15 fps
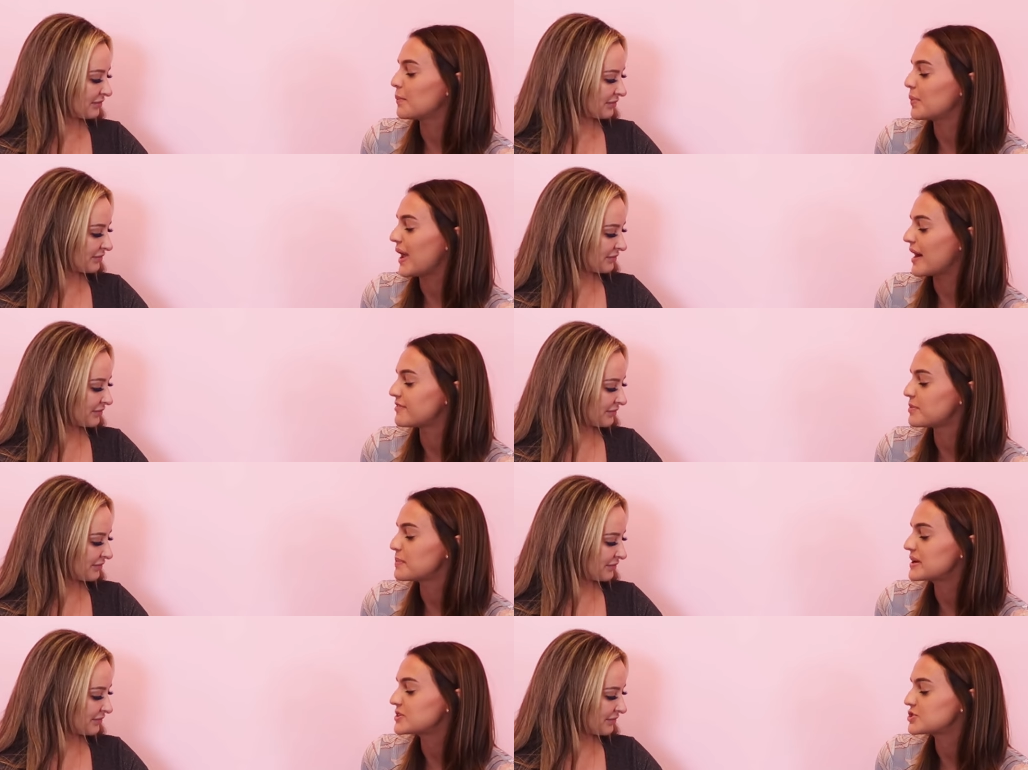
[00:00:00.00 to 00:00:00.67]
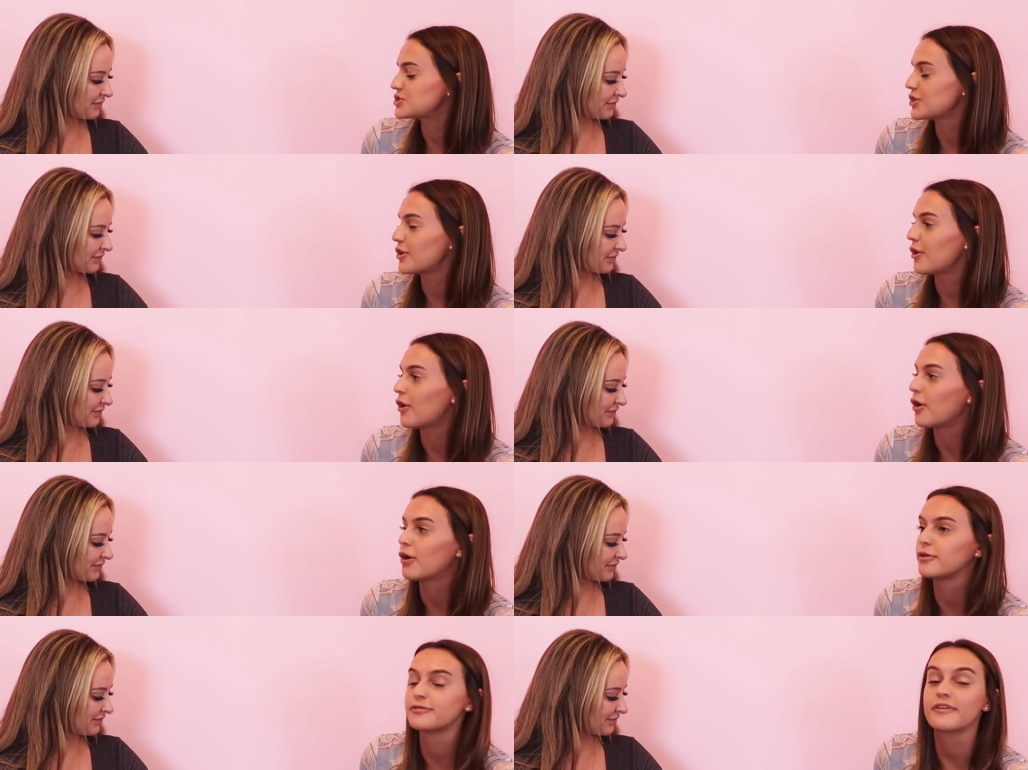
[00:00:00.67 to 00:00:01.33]
Speaker 1: We have a mixture
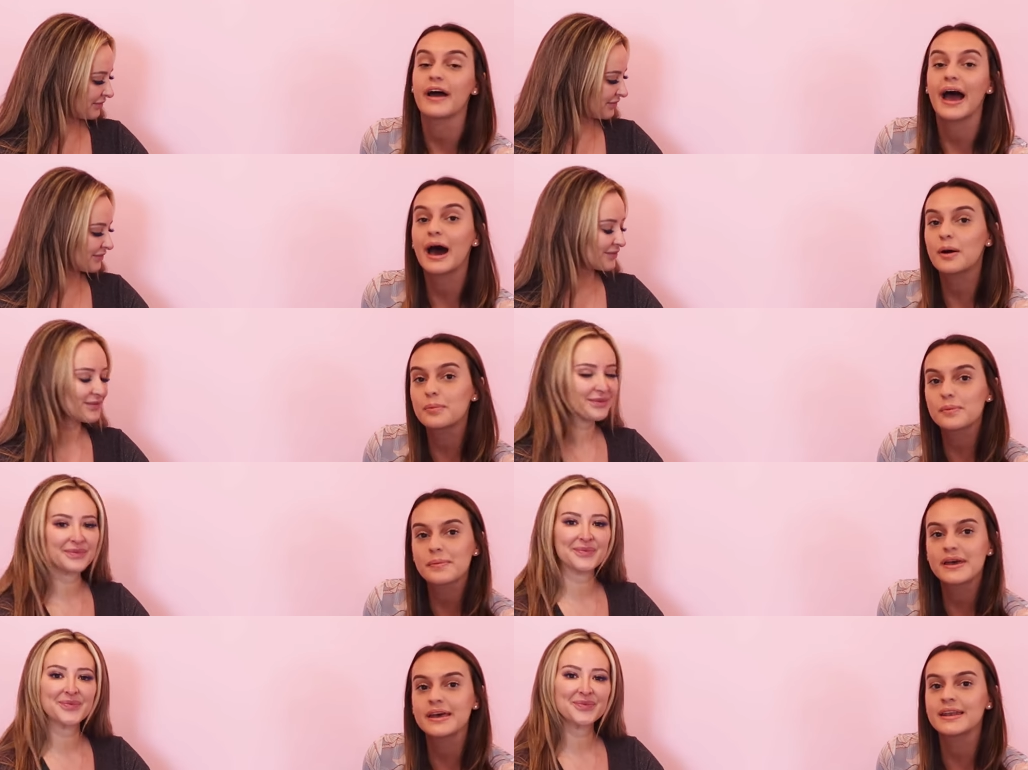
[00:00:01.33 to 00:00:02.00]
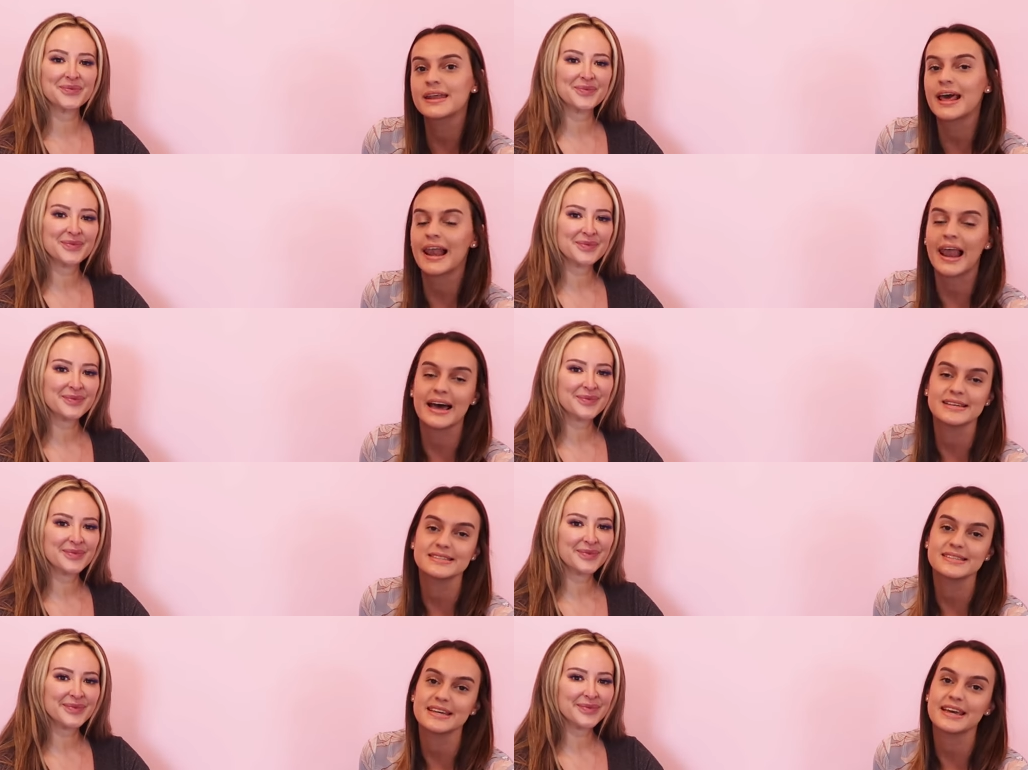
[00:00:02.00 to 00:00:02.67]
of albumin,
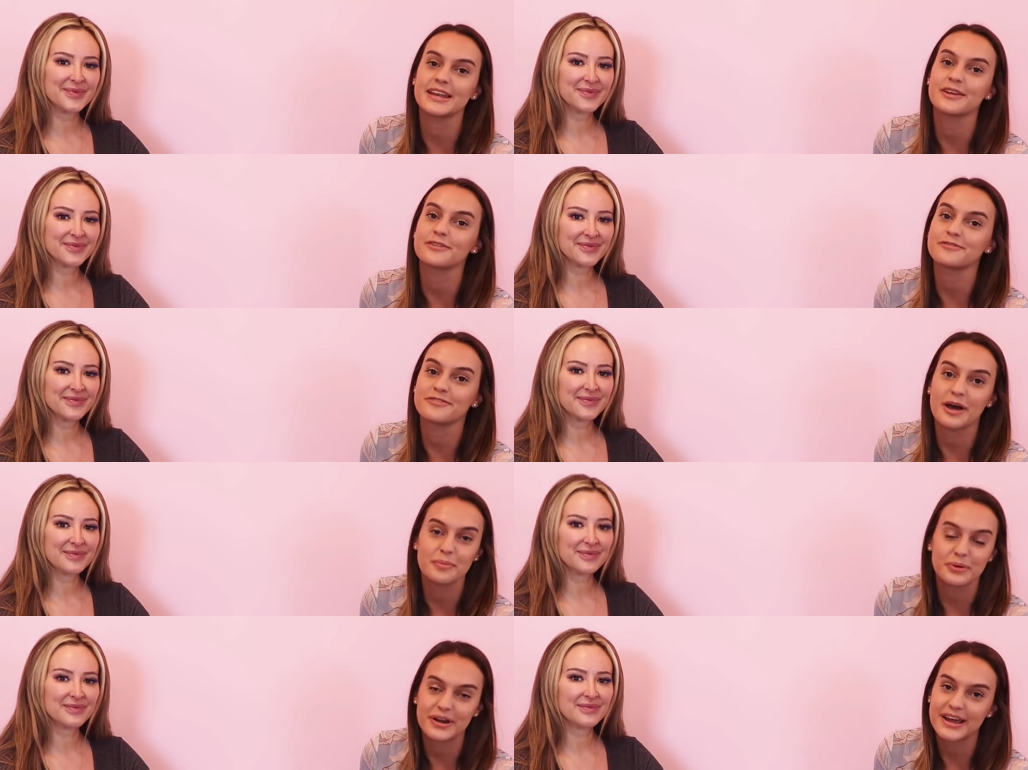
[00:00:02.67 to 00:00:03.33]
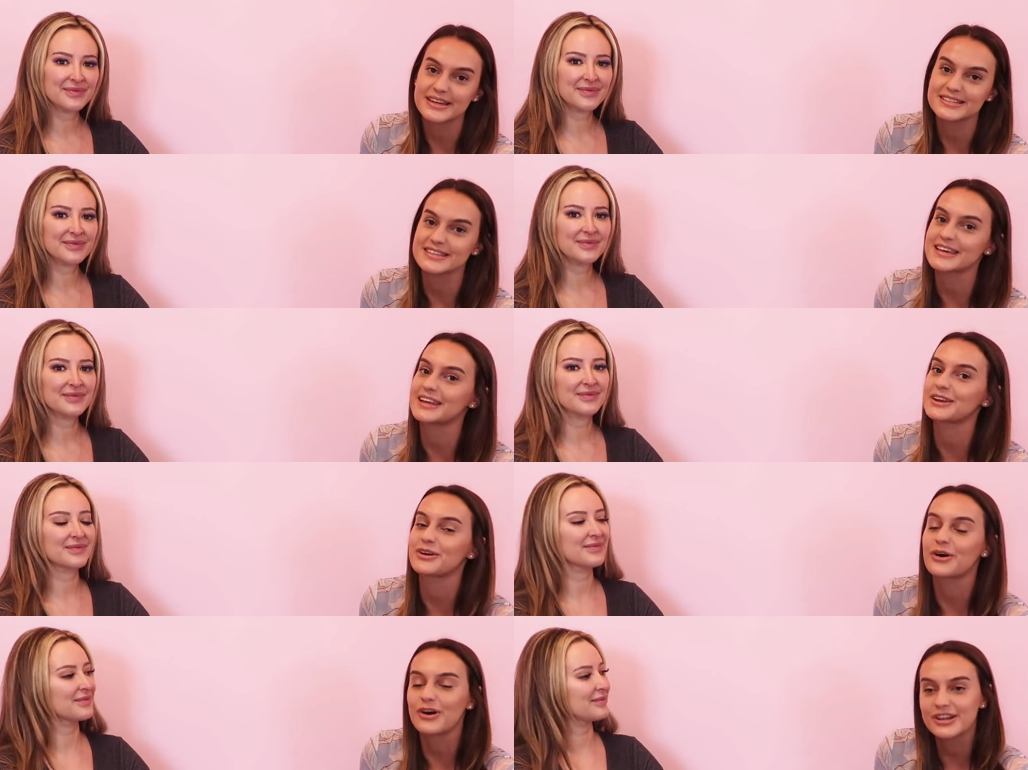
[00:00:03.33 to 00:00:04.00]
elastin,
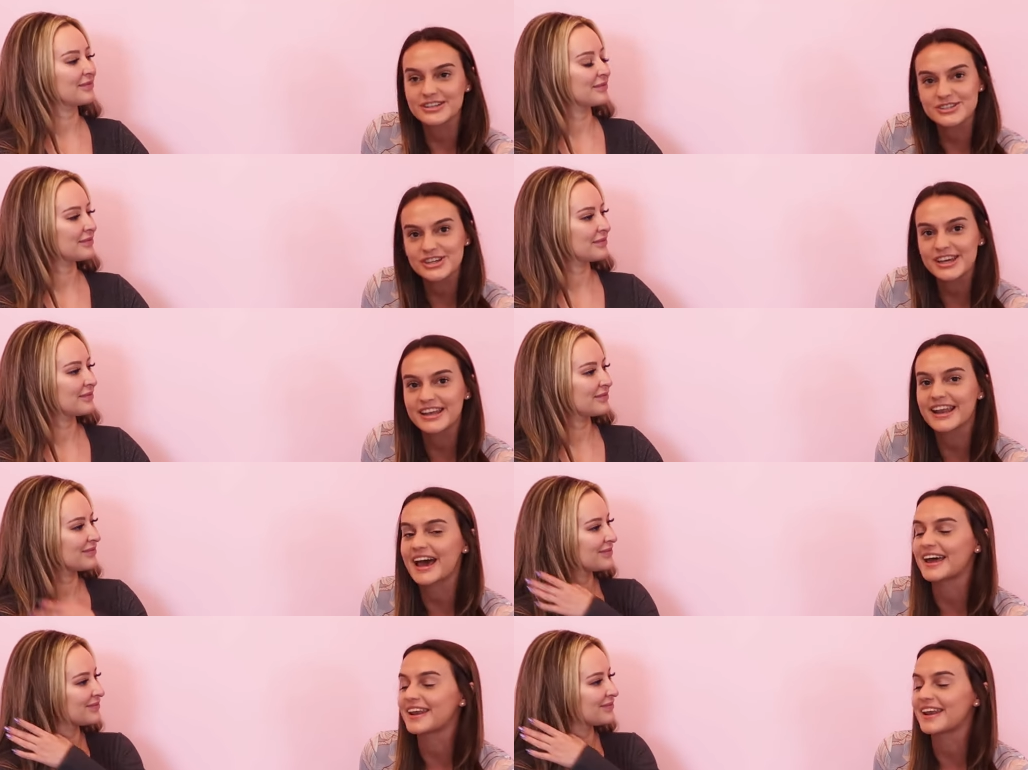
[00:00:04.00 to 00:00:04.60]
fibronectin, collagen,